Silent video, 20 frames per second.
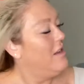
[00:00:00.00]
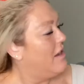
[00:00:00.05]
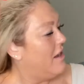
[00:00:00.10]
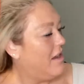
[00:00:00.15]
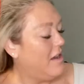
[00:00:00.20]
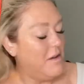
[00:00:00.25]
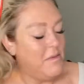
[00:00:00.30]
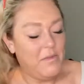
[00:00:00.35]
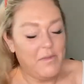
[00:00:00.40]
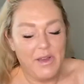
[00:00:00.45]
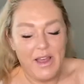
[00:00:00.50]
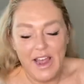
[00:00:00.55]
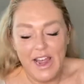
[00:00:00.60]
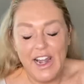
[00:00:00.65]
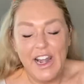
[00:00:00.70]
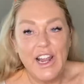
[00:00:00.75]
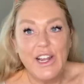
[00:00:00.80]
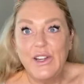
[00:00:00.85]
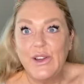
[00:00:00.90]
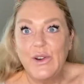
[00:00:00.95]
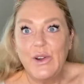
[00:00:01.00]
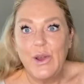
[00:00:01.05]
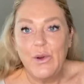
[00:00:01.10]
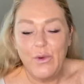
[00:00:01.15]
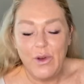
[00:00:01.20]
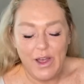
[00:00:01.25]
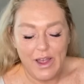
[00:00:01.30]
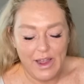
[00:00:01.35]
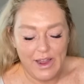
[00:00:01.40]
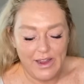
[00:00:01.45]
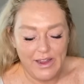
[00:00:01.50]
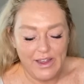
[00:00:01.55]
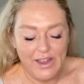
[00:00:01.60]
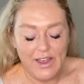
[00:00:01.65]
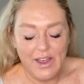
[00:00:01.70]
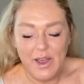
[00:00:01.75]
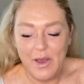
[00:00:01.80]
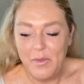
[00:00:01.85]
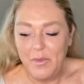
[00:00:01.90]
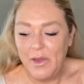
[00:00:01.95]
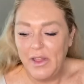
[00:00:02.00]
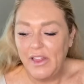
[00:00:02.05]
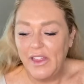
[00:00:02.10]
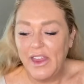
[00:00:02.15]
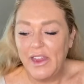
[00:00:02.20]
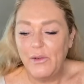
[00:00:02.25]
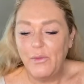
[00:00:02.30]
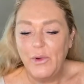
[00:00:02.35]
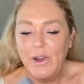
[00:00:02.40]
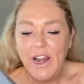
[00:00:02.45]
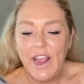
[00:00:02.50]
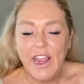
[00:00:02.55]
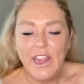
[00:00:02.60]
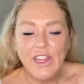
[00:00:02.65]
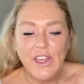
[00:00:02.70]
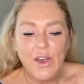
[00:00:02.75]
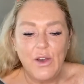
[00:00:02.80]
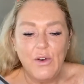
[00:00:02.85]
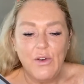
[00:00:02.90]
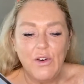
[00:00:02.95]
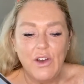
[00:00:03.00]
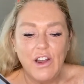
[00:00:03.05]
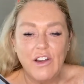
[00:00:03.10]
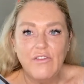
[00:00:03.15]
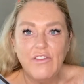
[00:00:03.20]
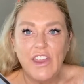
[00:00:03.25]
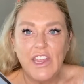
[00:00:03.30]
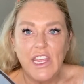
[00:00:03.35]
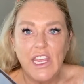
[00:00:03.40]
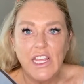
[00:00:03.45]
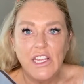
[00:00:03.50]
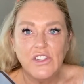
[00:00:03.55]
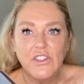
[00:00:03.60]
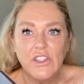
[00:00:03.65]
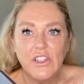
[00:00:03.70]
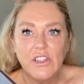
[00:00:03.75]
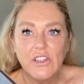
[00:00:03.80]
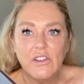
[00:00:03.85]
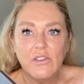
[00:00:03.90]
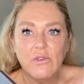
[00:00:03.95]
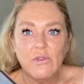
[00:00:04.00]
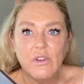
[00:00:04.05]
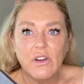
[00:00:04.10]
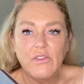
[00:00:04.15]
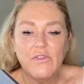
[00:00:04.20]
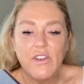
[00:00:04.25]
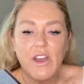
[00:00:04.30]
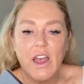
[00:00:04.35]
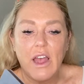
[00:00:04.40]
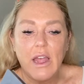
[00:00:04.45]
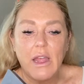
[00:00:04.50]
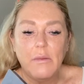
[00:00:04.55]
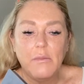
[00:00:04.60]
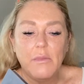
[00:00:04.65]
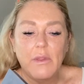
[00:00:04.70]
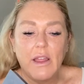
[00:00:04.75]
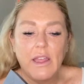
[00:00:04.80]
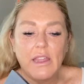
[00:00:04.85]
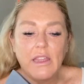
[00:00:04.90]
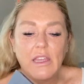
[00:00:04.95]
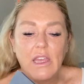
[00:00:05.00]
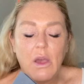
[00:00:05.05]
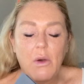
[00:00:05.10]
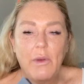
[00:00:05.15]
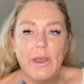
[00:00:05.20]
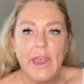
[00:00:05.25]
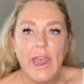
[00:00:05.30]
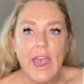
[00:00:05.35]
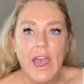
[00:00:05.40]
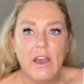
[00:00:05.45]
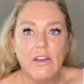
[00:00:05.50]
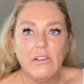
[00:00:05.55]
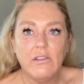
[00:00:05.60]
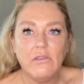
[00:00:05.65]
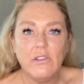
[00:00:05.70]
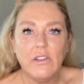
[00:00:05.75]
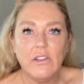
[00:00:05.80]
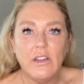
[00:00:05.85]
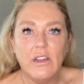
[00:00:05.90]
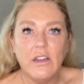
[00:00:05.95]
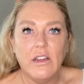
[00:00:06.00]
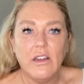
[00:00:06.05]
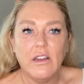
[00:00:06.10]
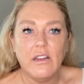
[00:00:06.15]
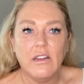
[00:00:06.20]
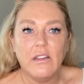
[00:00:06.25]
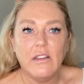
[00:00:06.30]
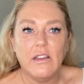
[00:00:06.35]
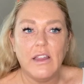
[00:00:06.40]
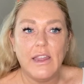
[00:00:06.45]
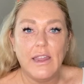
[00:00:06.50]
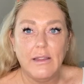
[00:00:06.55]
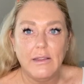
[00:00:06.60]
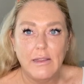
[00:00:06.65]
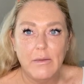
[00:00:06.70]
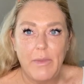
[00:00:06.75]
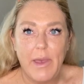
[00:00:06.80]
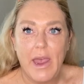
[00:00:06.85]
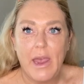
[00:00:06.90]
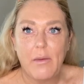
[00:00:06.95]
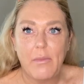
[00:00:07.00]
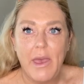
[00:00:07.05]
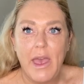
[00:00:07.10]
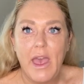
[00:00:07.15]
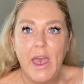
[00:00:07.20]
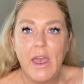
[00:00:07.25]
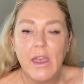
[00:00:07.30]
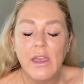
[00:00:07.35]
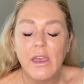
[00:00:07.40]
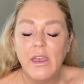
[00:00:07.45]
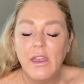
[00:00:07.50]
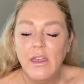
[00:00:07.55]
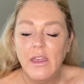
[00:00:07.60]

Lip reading: And I don't know why, but like when I go on vacation, or if I'm like going out like to pack a bag,